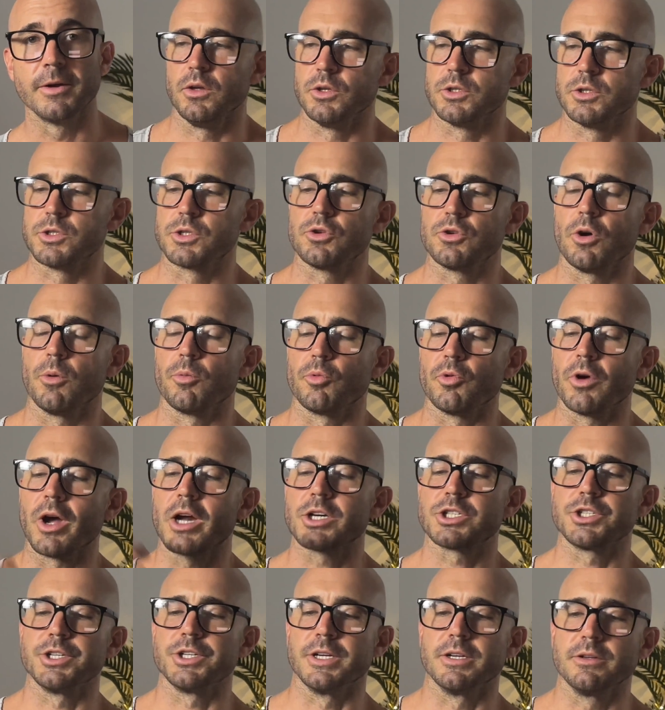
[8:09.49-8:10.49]
You stop
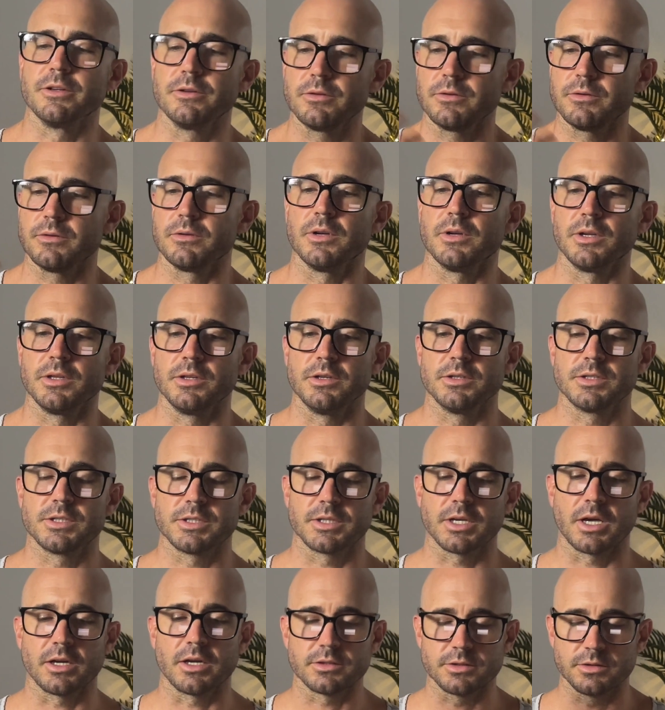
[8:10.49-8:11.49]
rushing and you
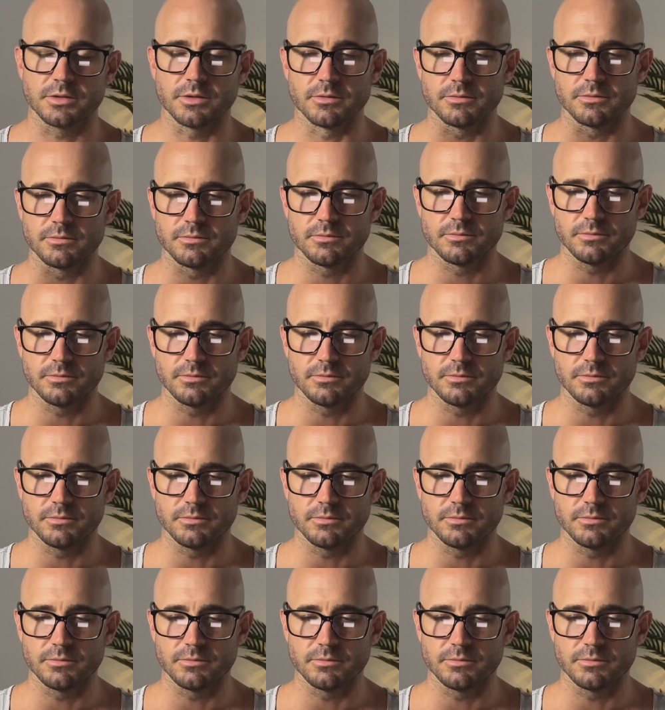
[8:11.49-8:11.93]
start to